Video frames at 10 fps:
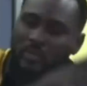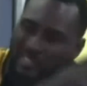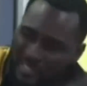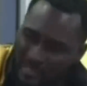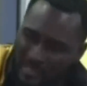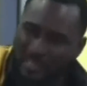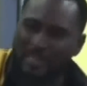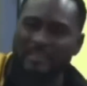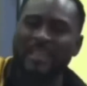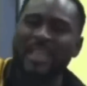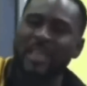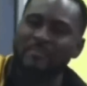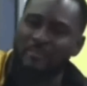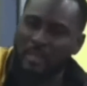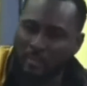but the
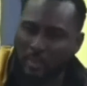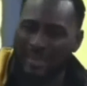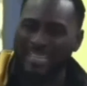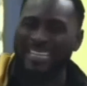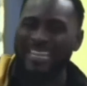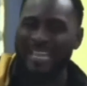emblem on my